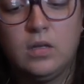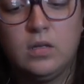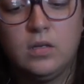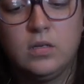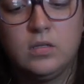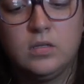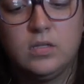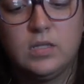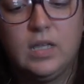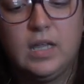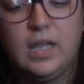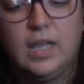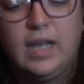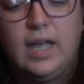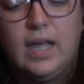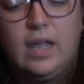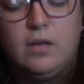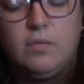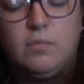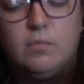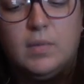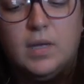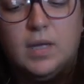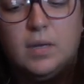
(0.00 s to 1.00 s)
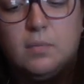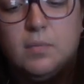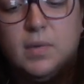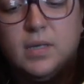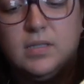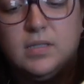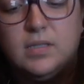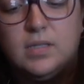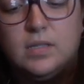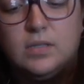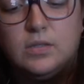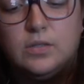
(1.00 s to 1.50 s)
So like out of me and my
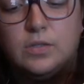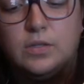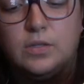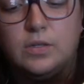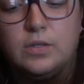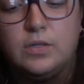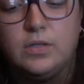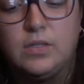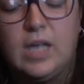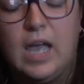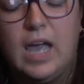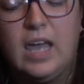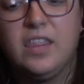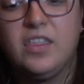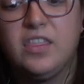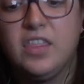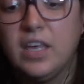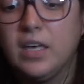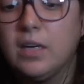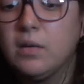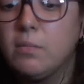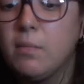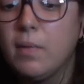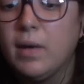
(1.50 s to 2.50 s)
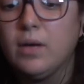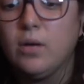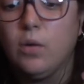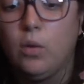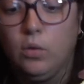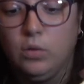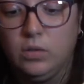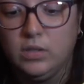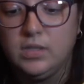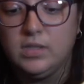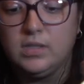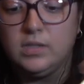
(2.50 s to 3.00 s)
sisters, I think my
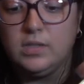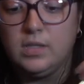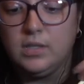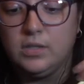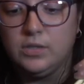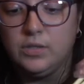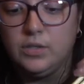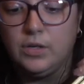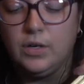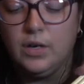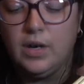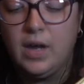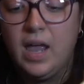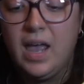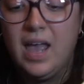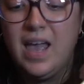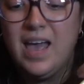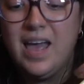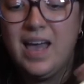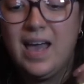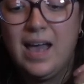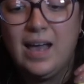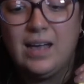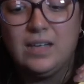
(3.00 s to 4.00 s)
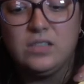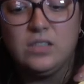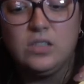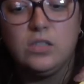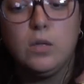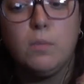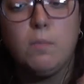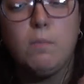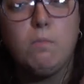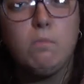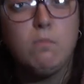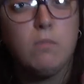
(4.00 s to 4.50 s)
oldest sister has the
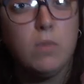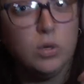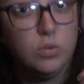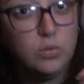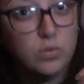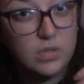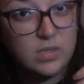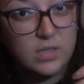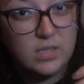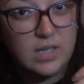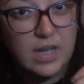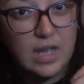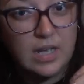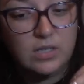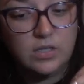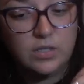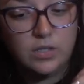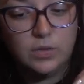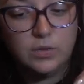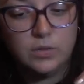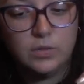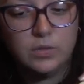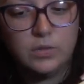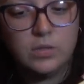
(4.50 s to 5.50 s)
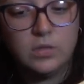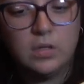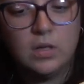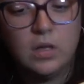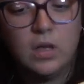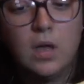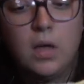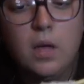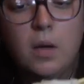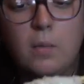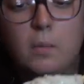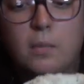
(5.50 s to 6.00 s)
most tattoos,
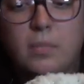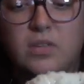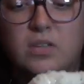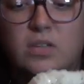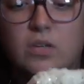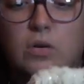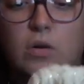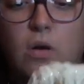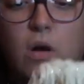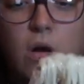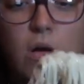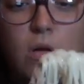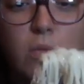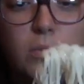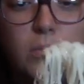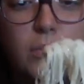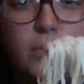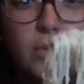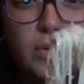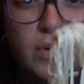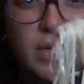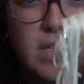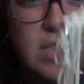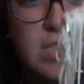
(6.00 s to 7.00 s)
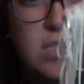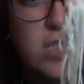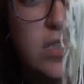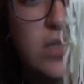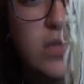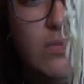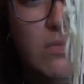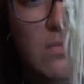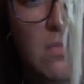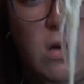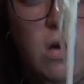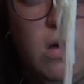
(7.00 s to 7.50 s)
but they're all pretty
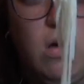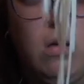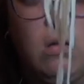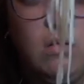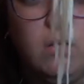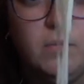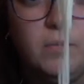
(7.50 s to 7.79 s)
small.